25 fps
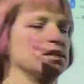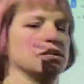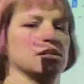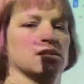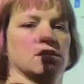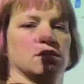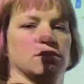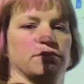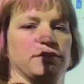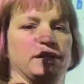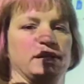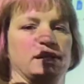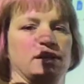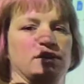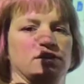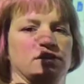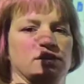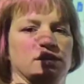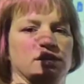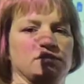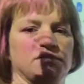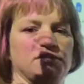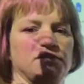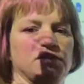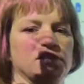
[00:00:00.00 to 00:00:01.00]
to
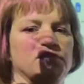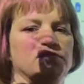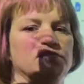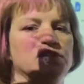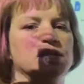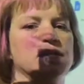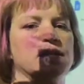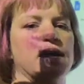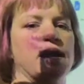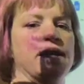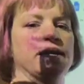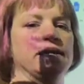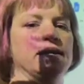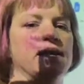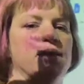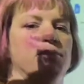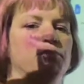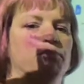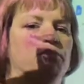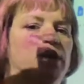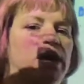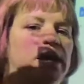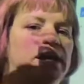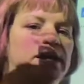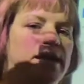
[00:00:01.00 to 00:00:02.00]
359
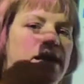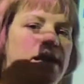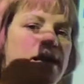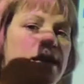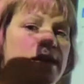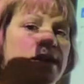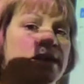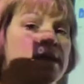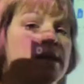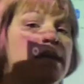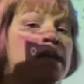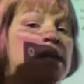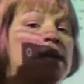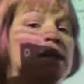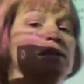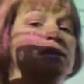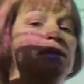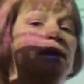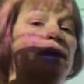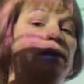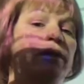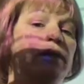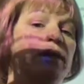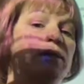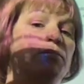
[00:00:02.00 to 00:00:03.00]
MYA.
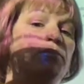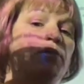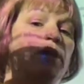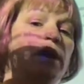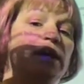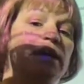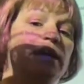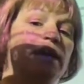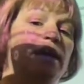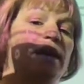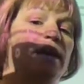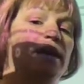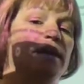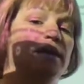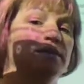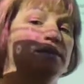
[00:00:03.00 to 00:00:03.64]
Now, MYA